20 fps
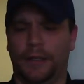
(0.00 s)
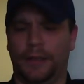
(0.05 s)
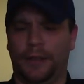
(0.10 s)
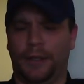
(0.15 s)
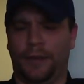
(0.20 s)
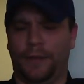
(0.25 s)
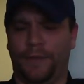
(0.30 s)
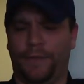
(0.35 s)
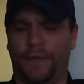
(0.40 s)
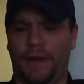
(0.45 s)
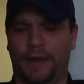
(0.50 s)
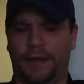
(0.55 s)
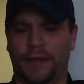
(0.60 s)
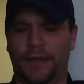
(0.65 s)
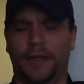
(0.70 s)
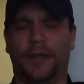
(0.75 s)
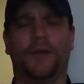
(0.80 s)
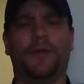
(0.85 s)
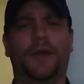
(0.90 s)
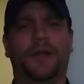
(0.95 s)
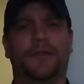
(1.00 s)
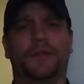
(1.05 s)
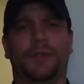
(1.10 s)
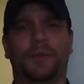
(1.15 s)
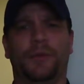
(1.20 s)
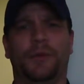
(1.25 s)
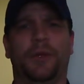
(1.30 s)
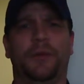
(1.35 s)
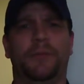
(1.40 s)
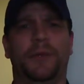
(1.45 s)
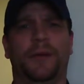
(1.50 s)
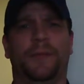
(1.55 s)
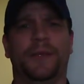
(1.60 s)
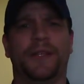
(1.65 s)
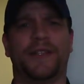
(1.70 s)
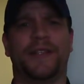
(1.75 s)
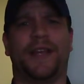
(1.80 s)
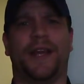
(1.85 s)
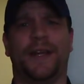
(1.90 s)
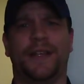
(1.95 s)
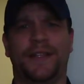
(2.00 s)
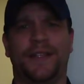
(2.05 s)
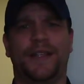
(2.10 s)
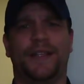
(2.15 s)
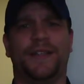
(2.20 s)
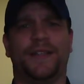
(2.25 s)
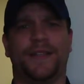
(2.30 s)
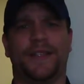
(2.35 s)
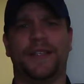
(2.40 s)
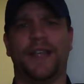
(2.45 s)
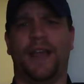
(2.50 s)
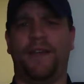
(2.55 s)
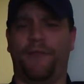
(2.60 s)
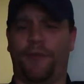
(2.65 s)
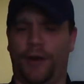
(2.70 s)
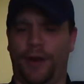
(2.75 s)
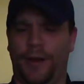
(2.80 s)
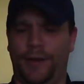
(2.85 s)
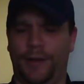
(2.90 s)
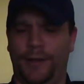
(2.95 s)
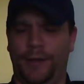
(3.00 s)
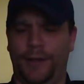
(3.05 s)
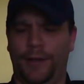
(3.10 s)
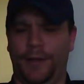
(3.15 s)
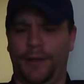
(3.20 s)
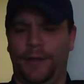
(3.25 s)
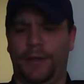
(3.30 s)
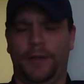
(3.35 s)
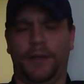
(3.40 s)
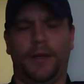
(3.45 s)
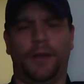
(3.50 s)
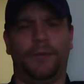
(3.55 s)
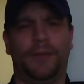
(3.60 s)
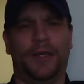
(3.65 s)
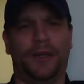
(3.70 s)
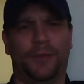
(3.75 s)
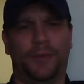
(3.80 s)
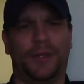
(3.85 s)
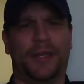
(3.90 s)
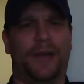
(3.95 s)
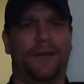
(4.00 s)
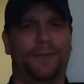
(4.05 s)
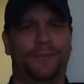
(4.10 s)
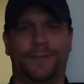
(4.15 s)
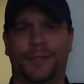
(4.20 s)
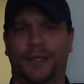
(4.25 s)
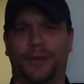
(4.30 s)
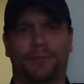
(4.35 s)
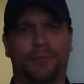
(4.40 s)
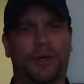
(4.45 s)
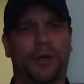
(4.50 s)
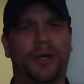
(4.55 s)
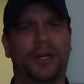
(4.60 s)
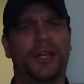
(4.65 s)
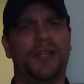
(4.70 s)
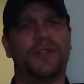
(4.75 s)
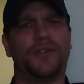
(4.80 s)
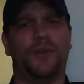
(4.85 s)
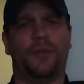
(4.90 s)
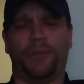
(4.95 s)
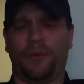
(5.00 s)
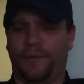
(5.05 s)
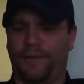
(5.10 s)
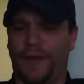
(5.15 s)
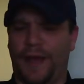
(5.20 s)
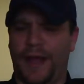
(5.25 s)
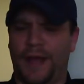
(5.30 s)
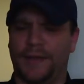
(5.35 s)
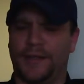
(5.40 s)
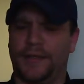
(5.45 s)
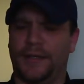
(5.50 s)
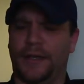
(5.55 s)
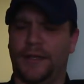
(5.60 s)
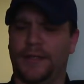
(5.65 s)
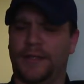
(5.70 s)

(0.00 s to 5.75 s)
You know, the fact that you can actually really be able to kind of sit and savor it, you know, without, you know, burning it super fast.